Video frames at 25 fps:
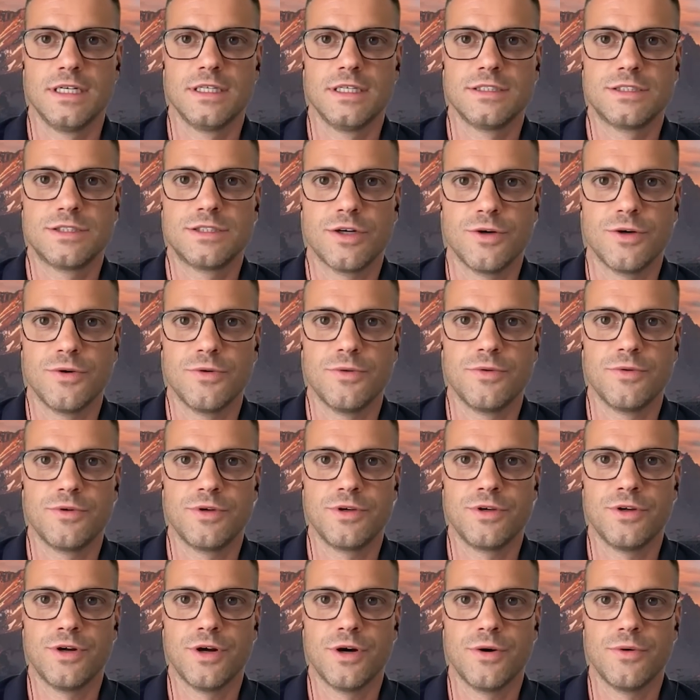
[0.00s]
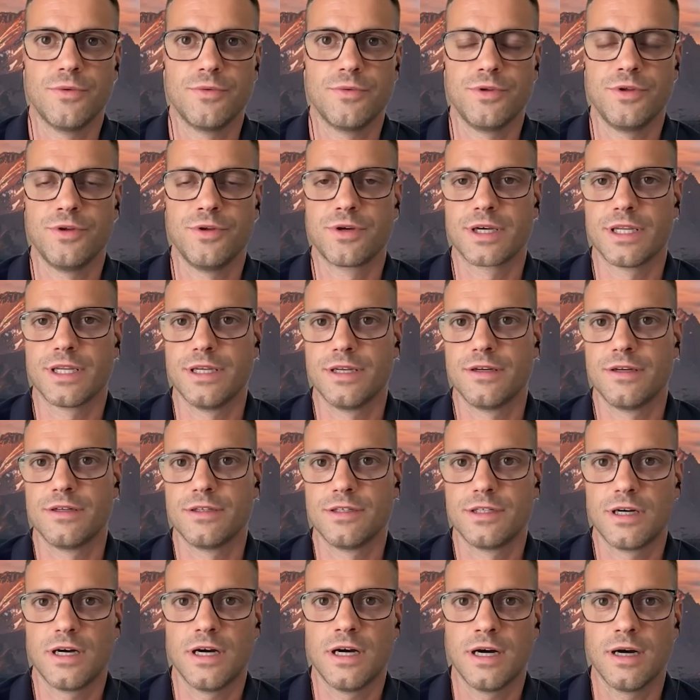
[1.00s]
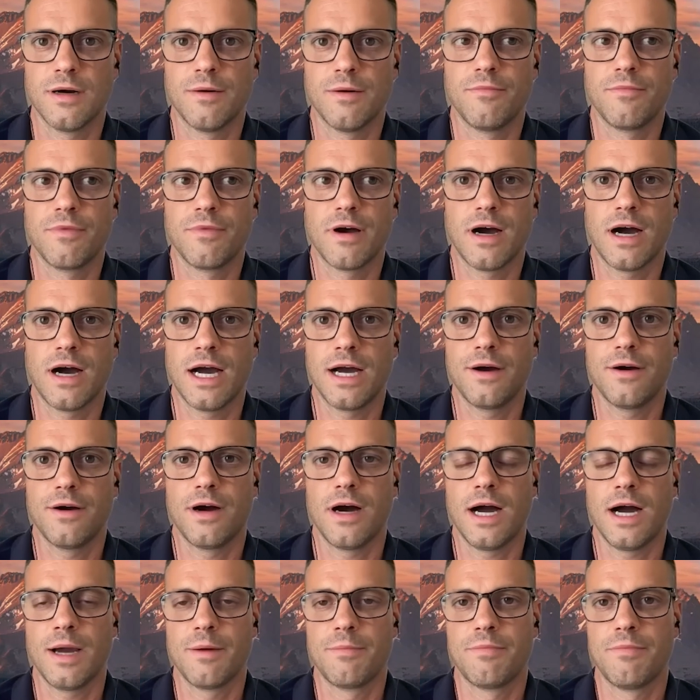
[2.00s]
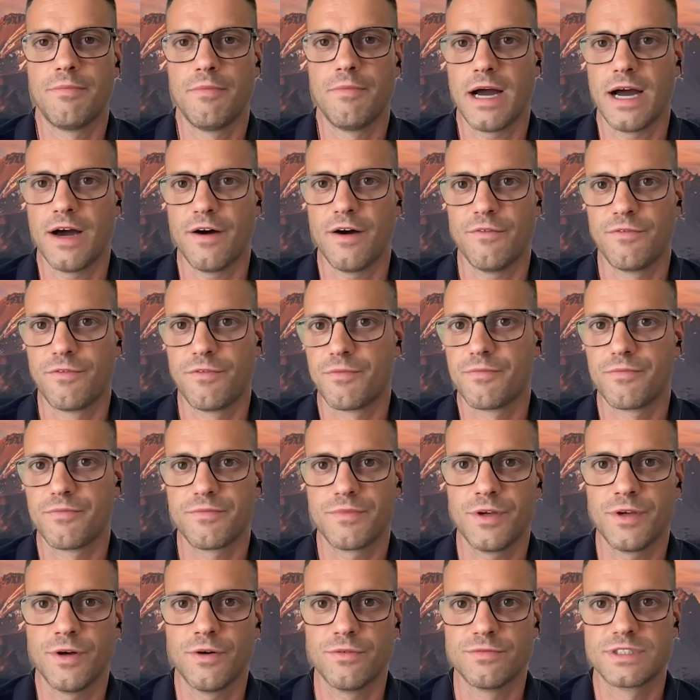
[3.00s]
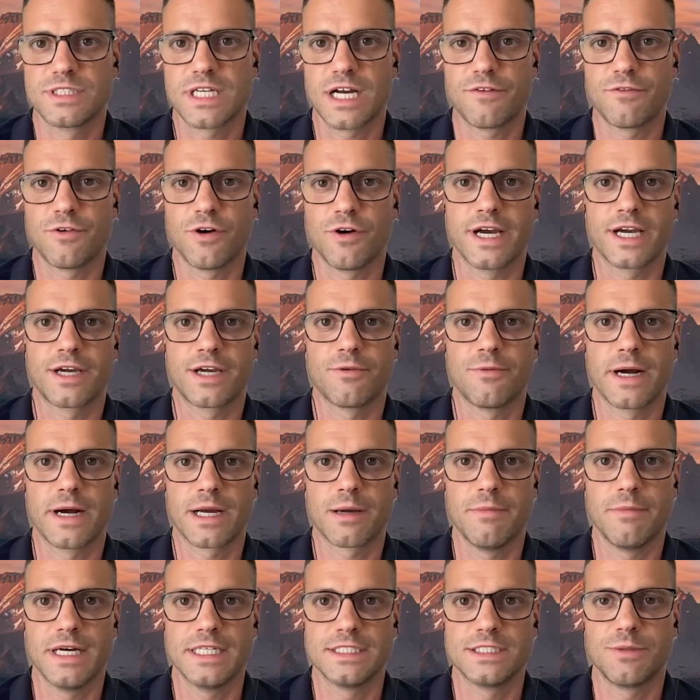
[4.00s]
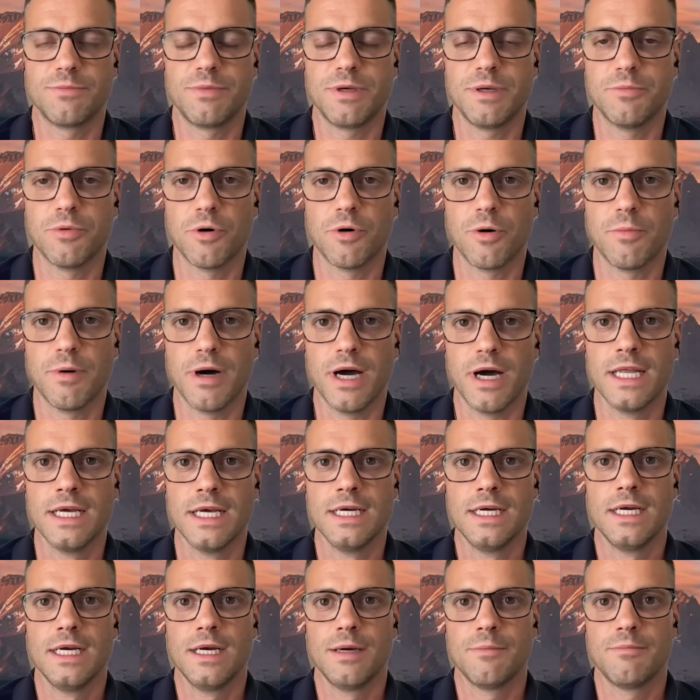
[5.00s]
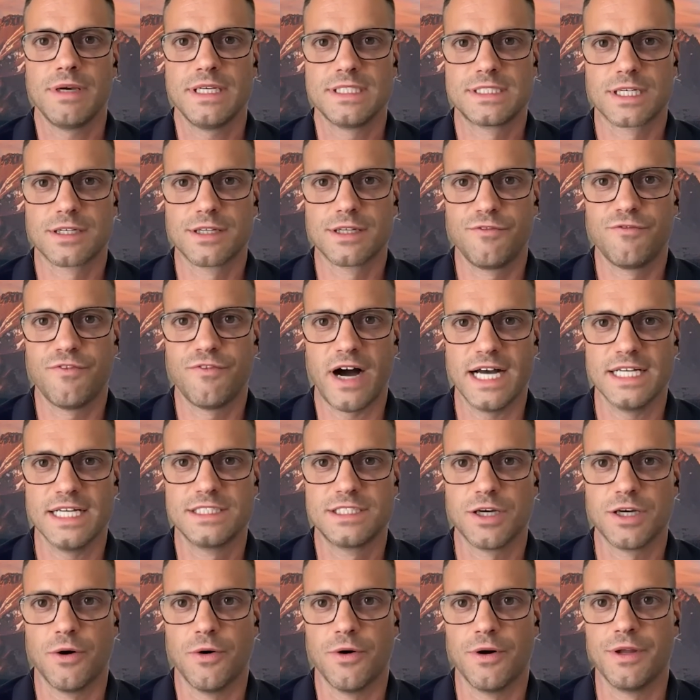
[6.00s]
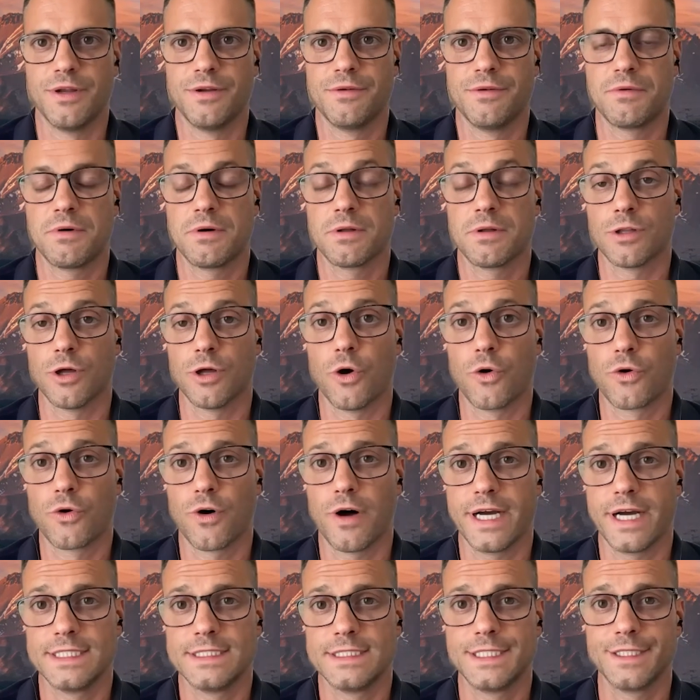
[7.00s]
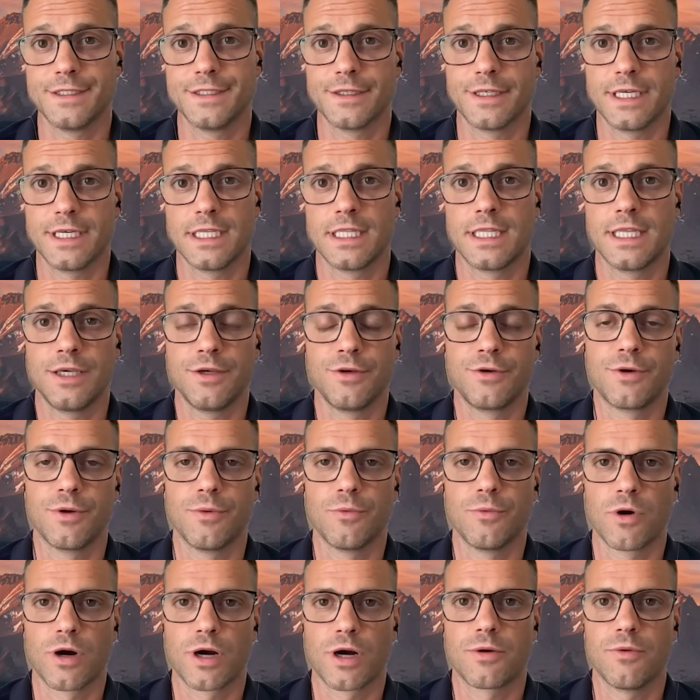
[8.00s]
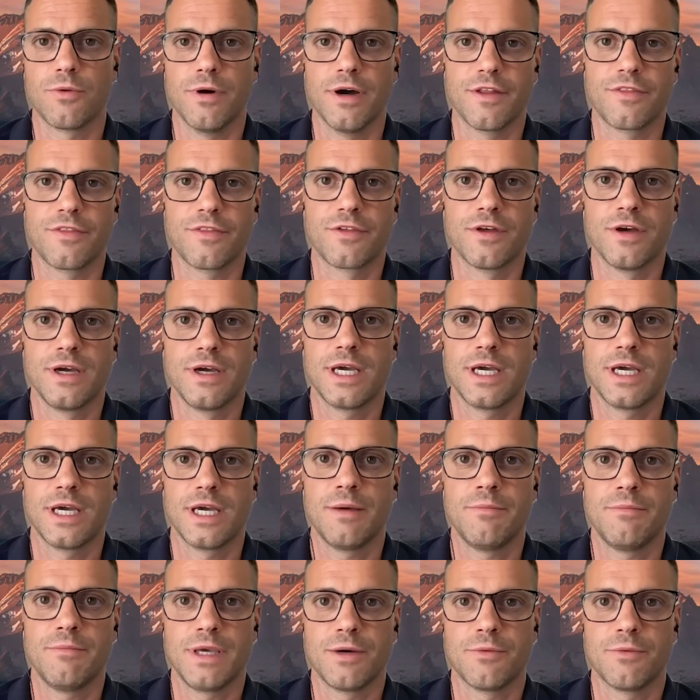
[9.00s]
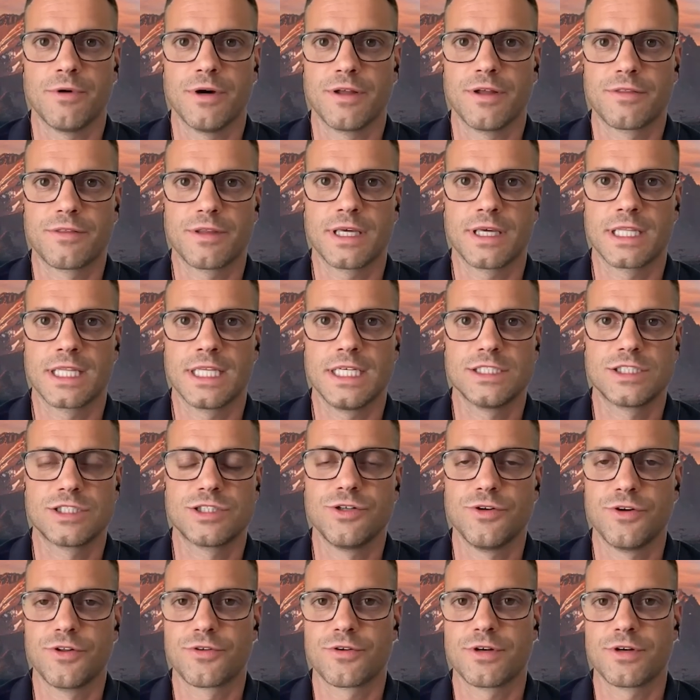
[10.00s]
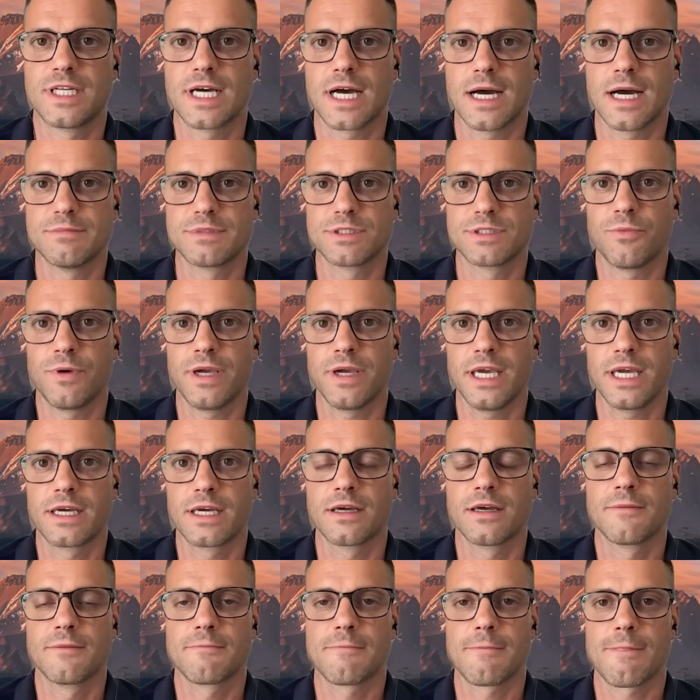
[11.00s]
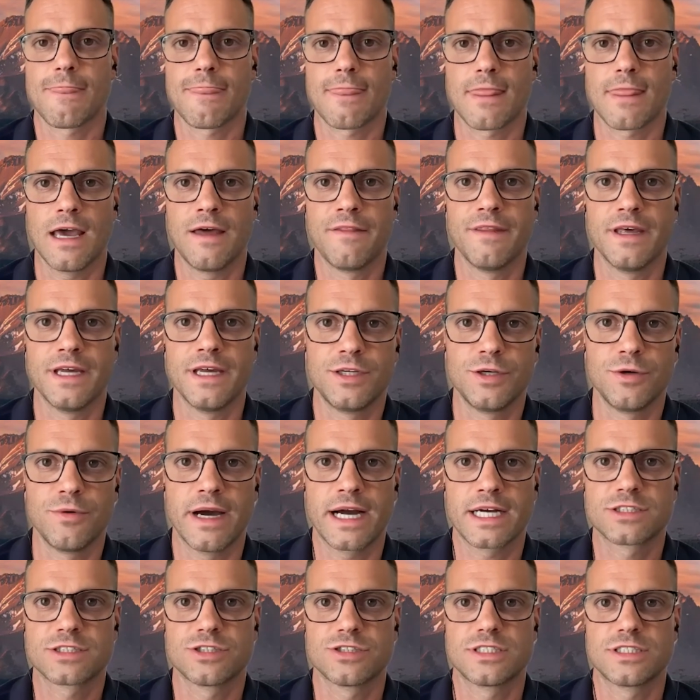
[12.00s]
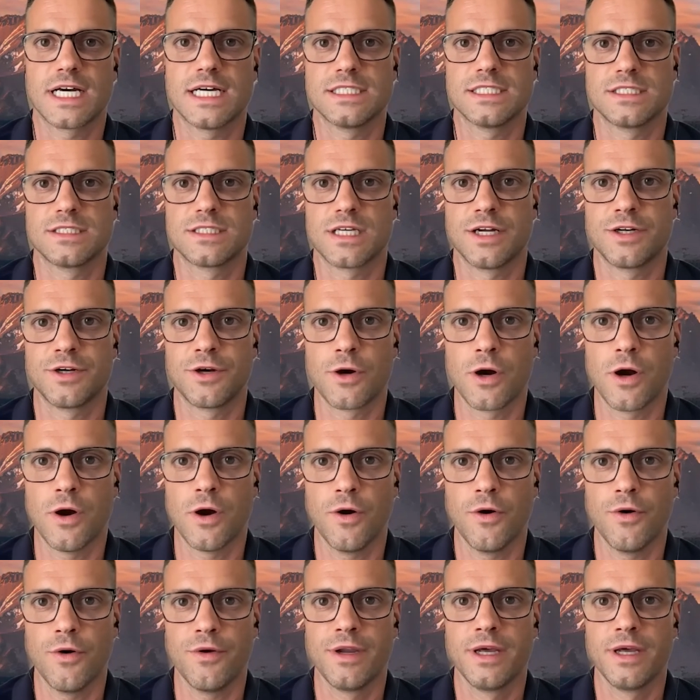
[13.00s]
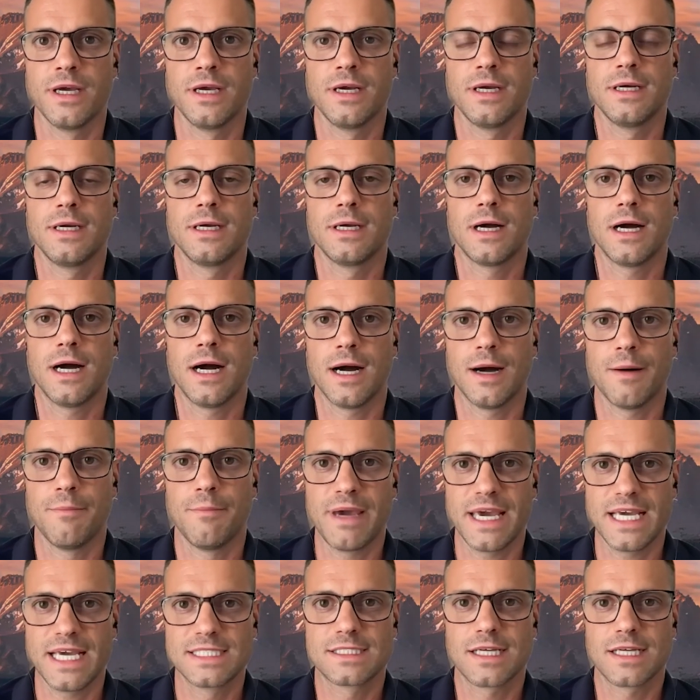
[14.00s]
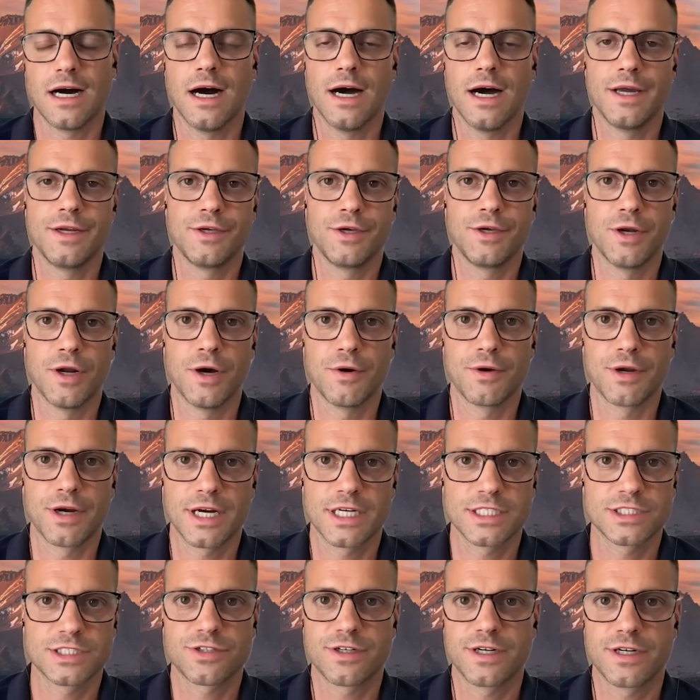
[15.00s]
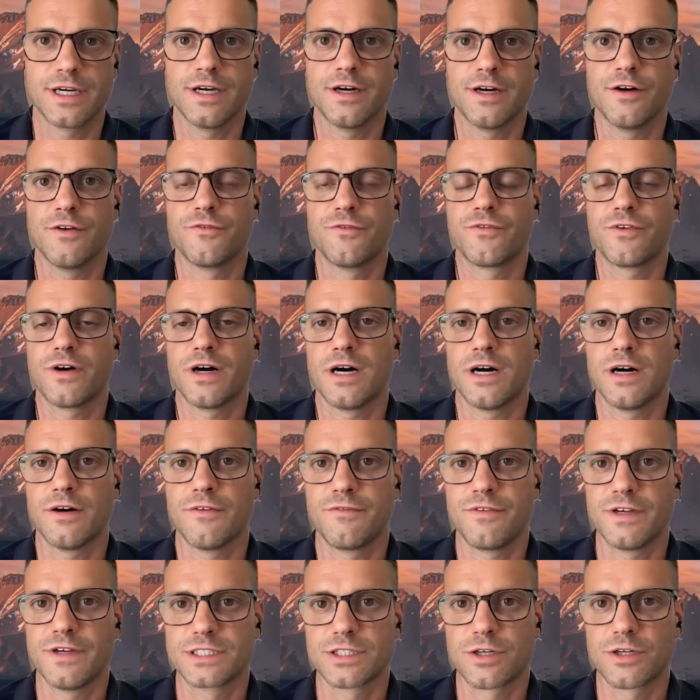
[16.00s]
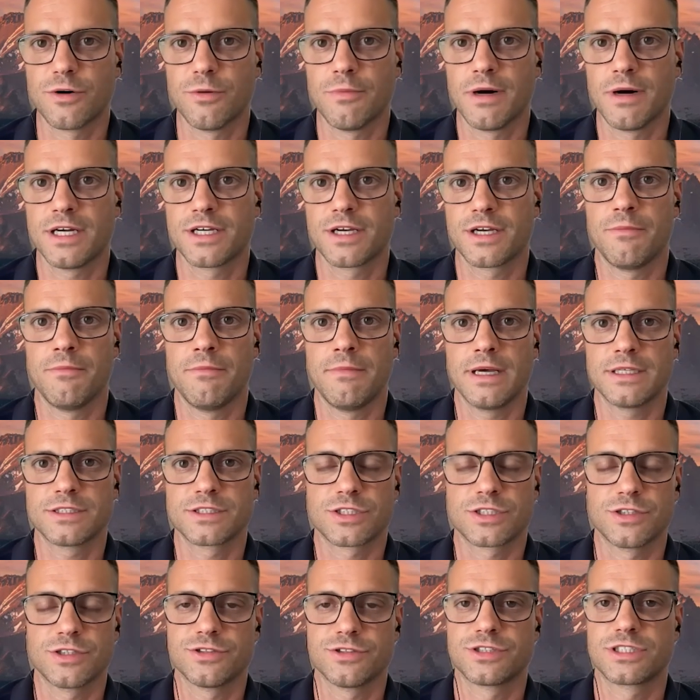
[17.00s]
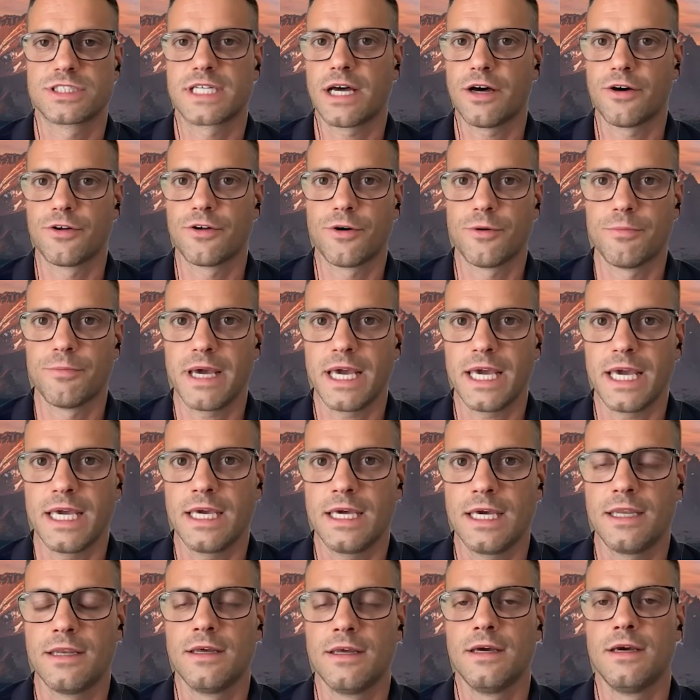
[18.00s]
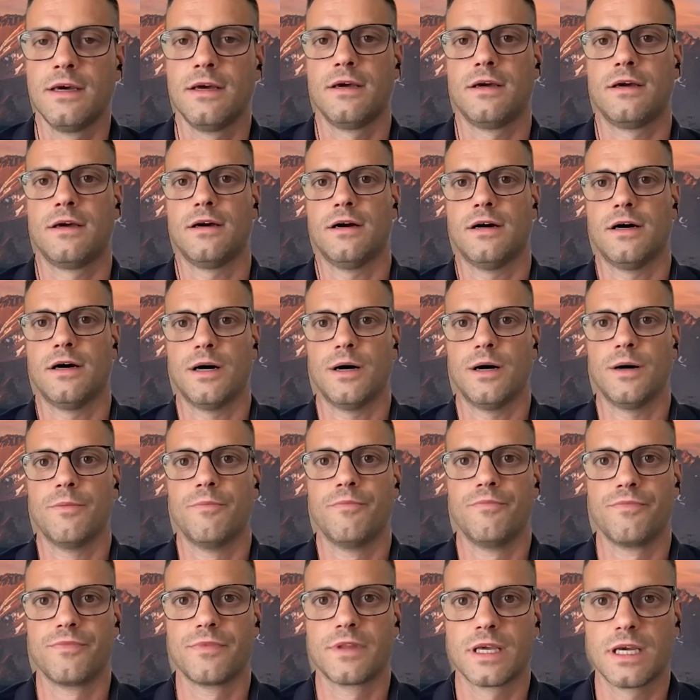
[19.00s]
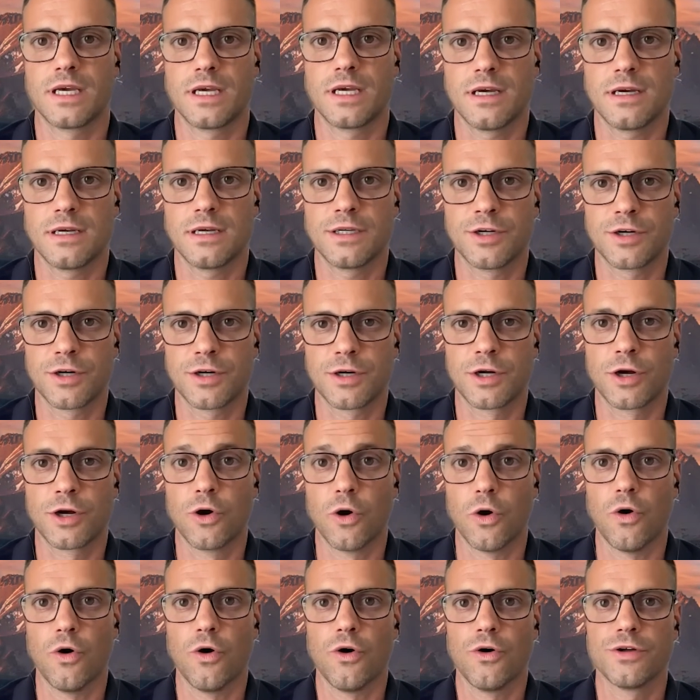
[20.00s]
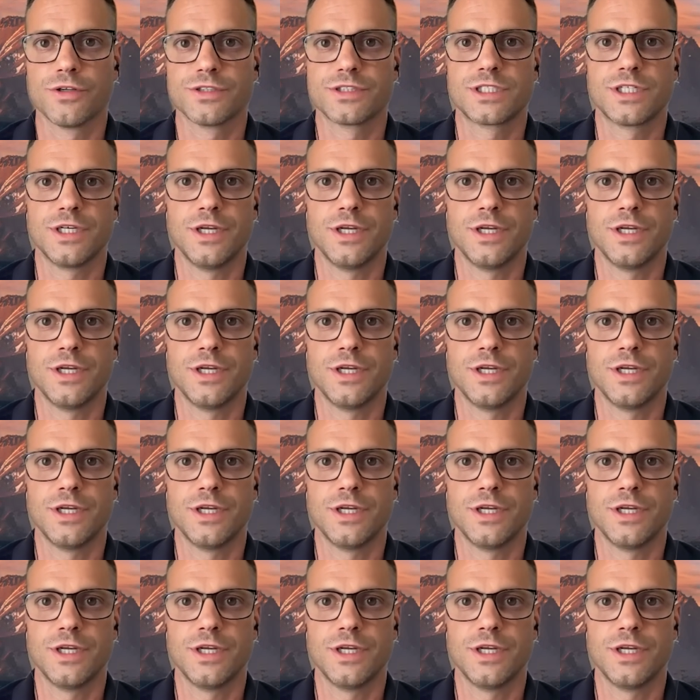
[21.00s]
So, you know, you can, um, I, I have, you know, several I could recommend to people, but basically find someone local, ideally, that you can work with and meet with at least two to three times a week, and then do exercises on your own uh, based on, you know, your history of uh, physical musculoskeletal pain, um, your goals.